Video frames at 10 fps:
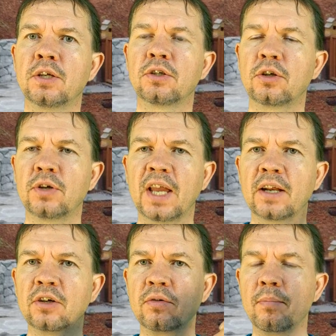So you get
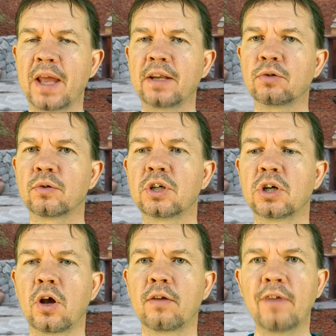a tremendous
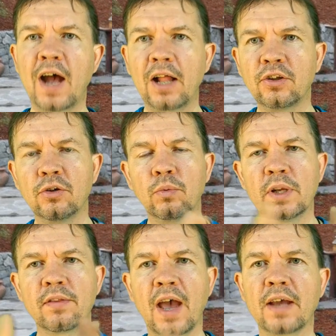return on value
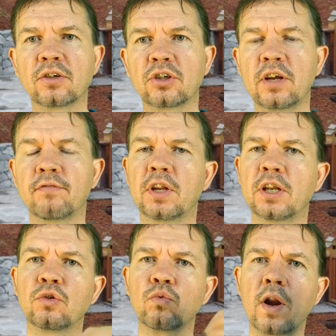with that shift,
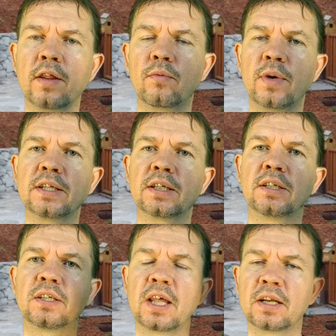and it's one of the
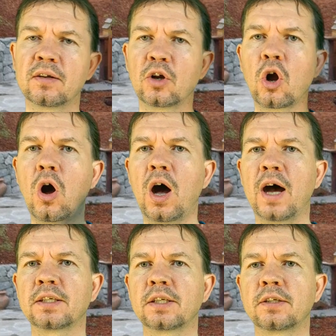reasons that
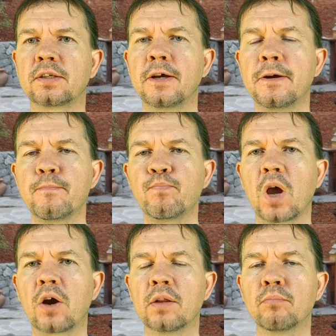costs
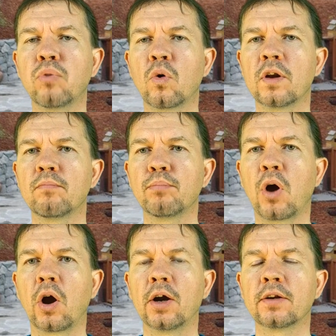are an important
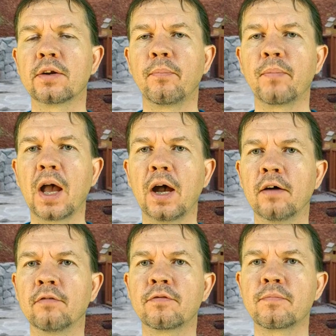part
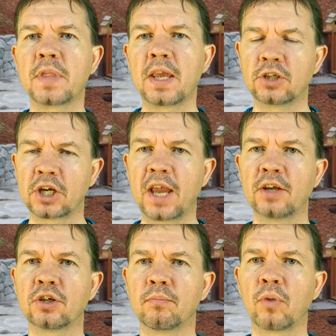of the
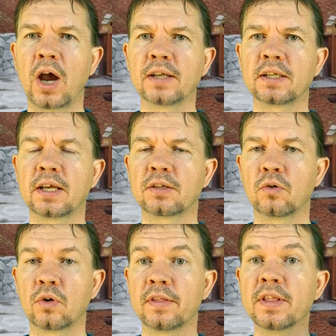education process
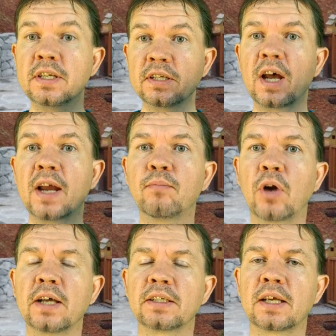or the design
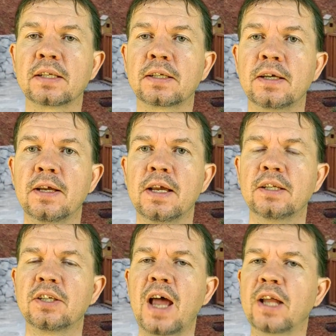process.
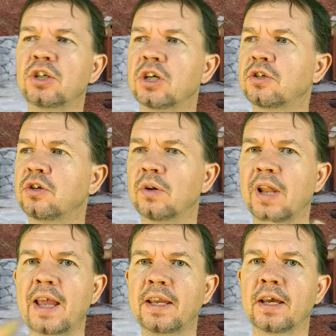It's not just, do you
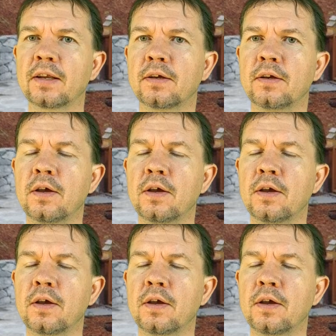like it?